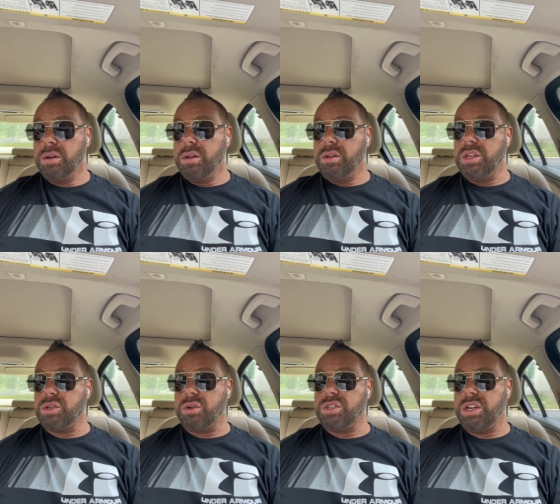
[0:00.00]
These
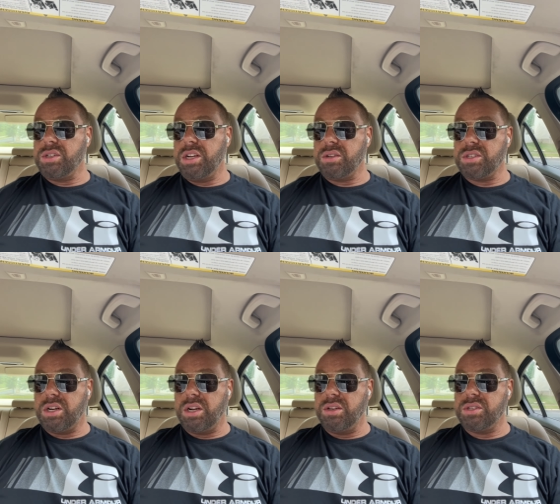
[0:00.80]
are telltale
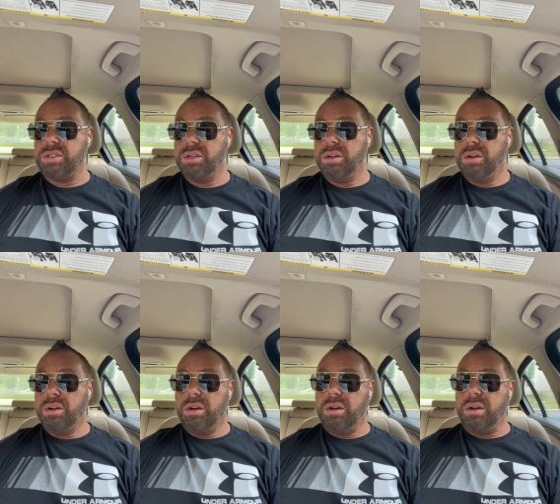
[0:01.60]
signs,
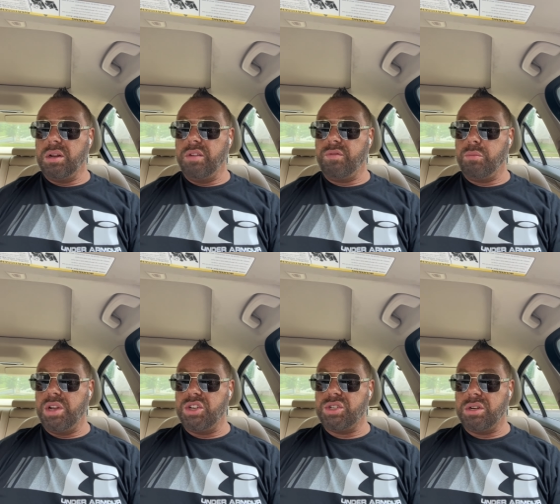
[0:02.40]
uh,
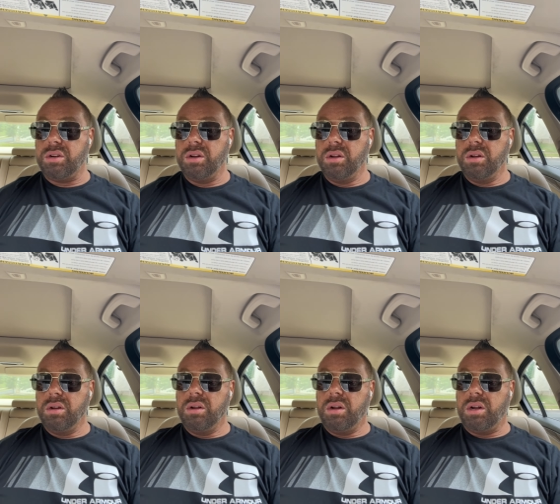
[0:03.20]
information
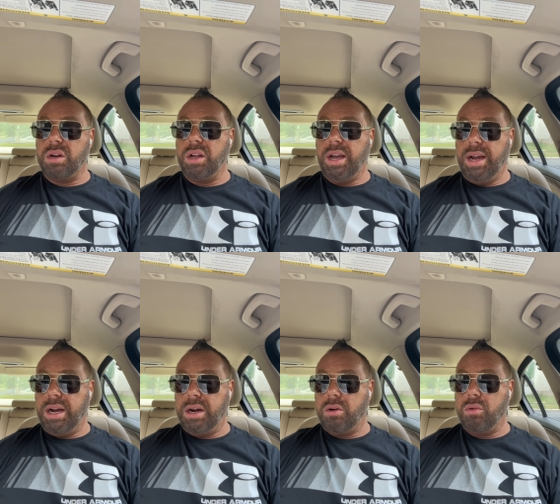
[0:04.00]
on
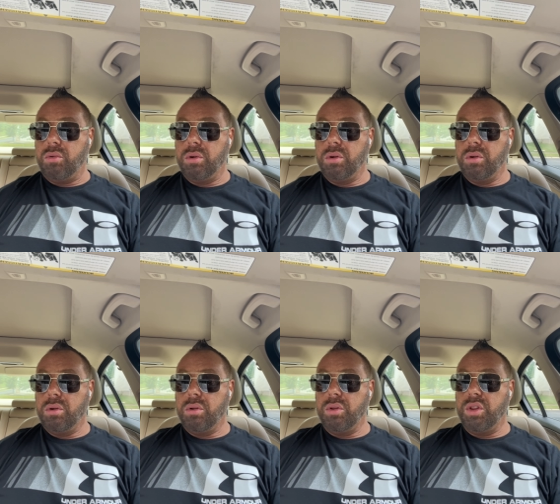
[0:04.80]
how
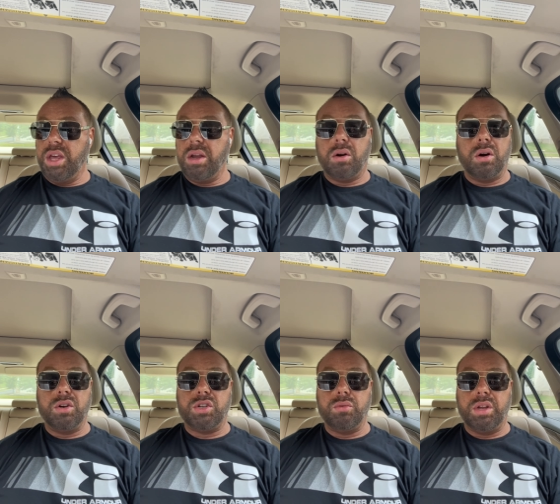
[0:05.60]
they are
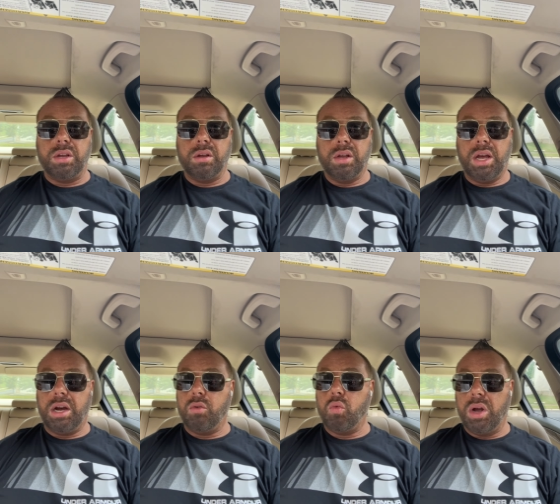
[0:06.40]
doing,
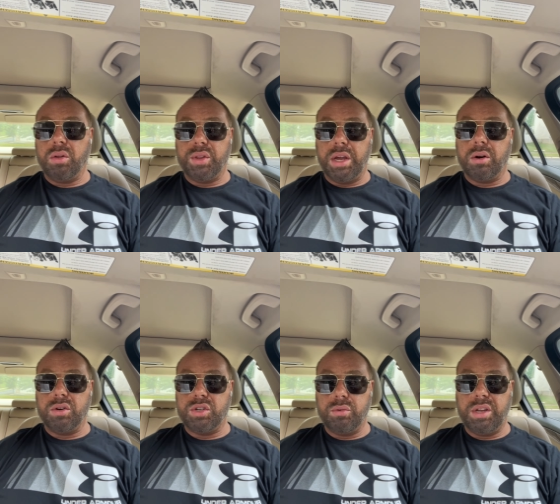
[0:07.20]
how well they are
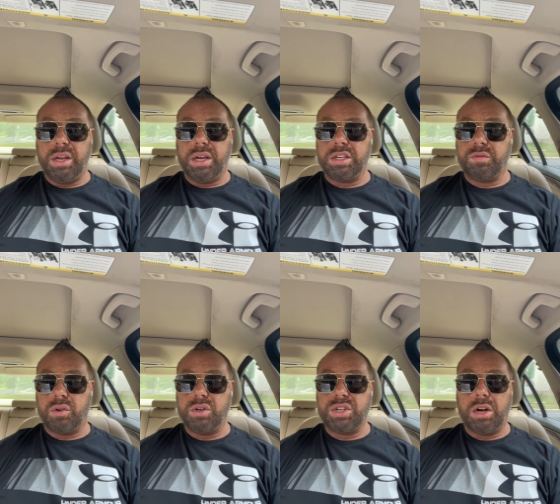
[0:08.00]
doing as
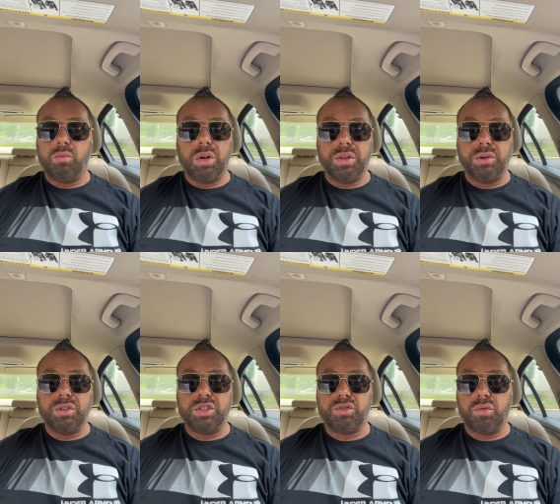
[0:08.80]
far as how well they're
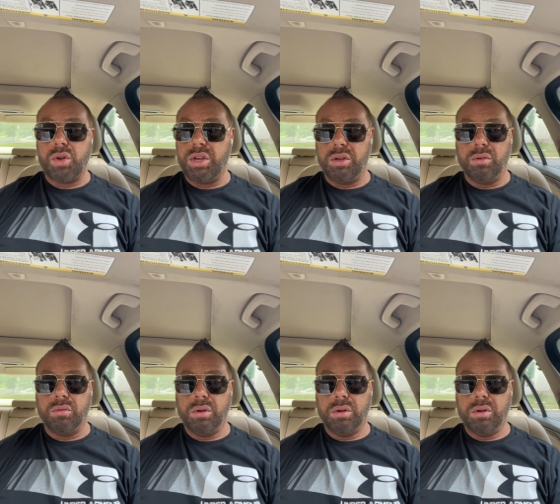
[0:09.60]
destroying you.